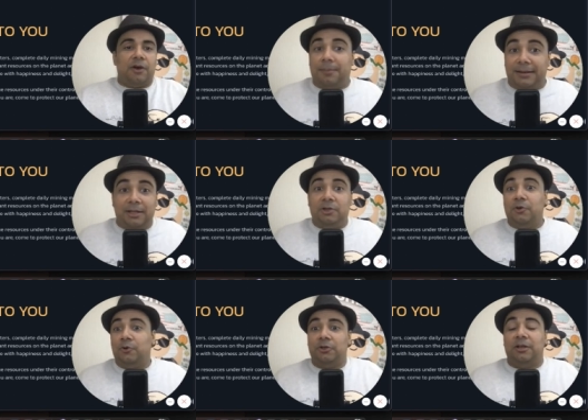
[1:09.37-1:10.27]
you are brand
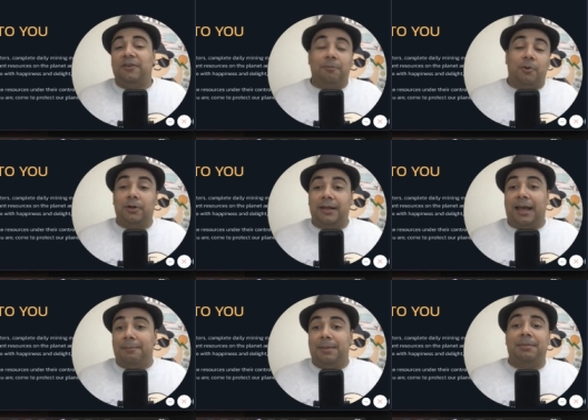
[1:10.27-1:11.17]
new, you never bought
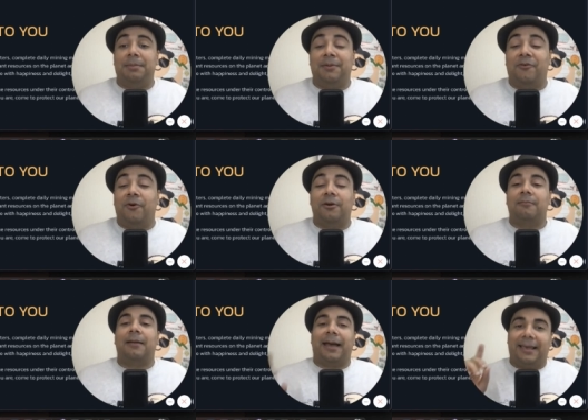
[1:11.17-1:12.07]
a baby before,
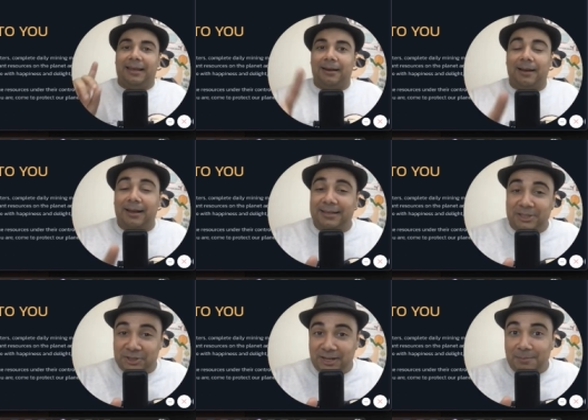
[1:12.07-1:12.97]
again,
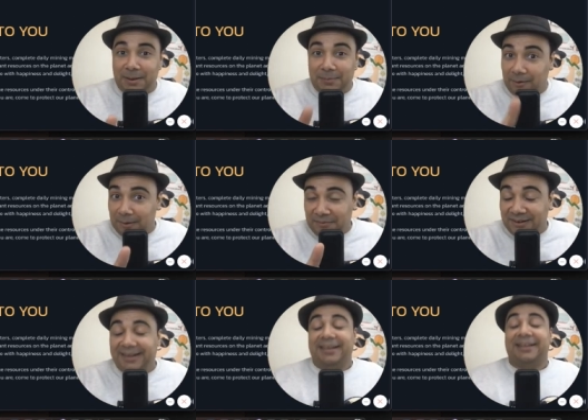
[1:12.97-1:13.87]
digital baby, I want to be
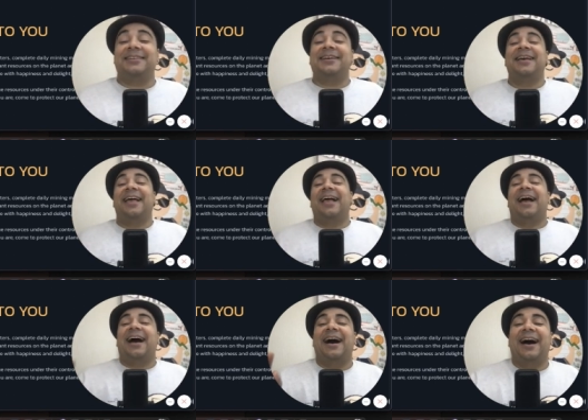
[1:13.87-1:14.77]
very clear.
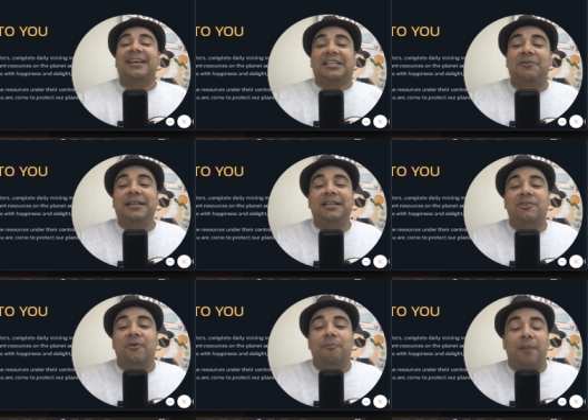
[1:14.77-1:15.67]
Uh, you will need
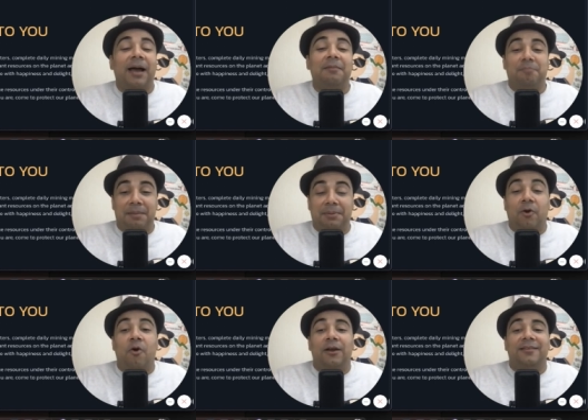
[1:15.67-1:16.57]
to buy baby
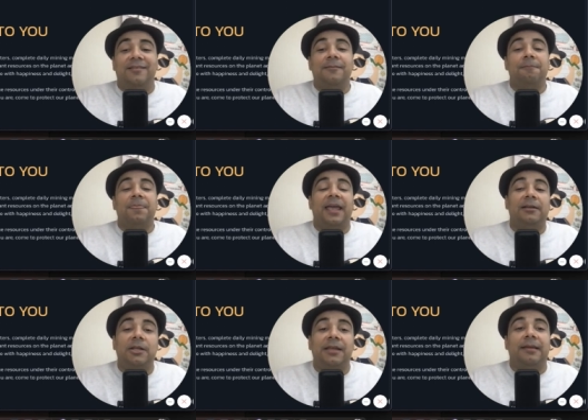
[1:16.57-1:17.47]
coins,
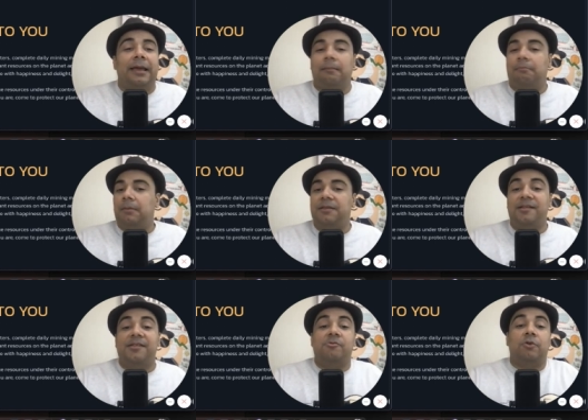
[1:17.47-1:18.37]
and uh,
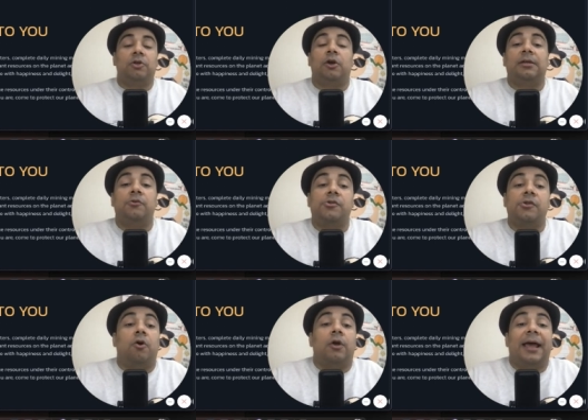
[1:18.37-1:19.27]
this is what you're going to use,
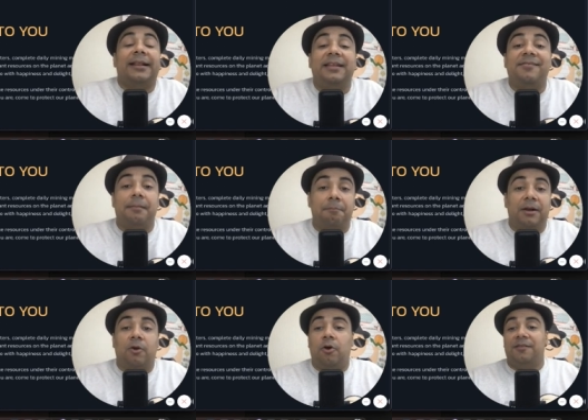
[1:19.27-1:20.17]
or at least
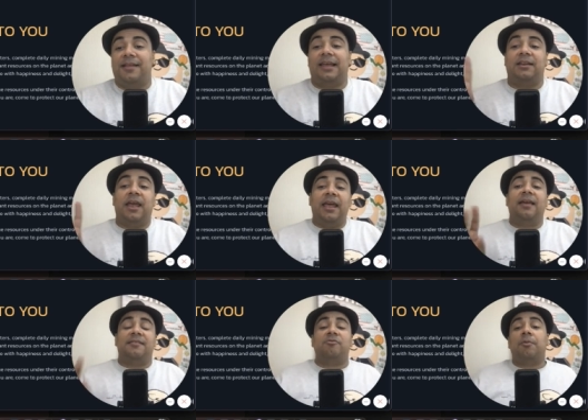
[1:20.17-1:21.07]
milk coins. Again,
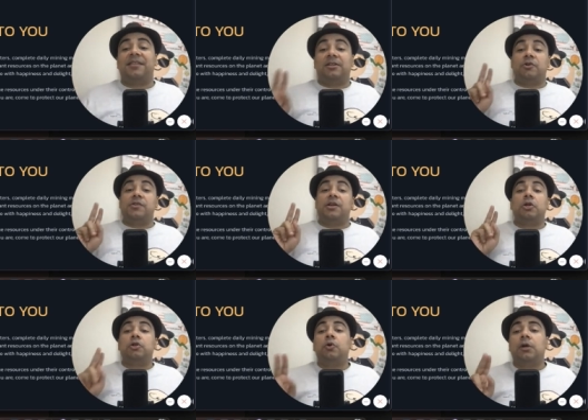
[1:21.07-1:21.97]
this website uses
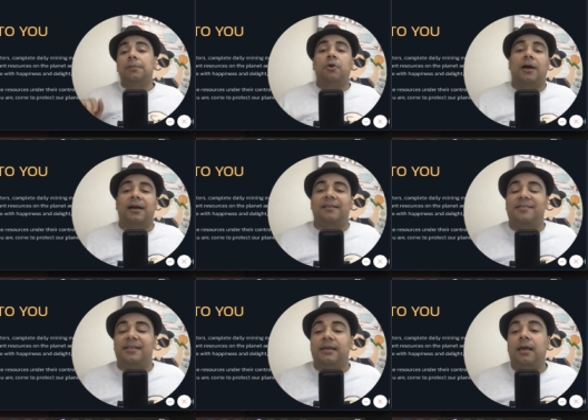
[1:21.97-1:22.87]
two
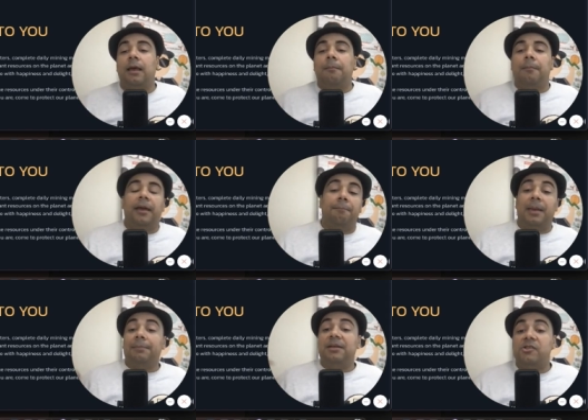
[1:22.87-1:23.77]
cryptocurrency, uh,
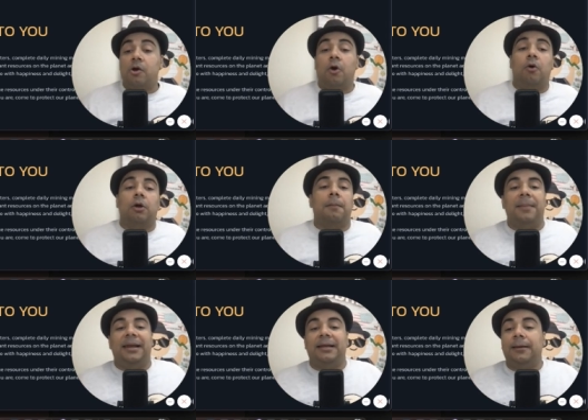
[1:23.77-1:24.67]
babies or
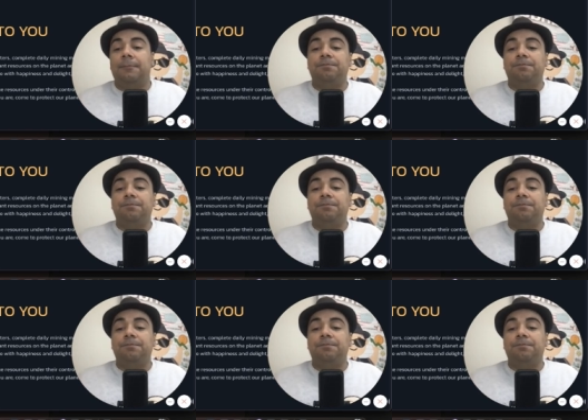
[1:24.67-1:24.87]
milk.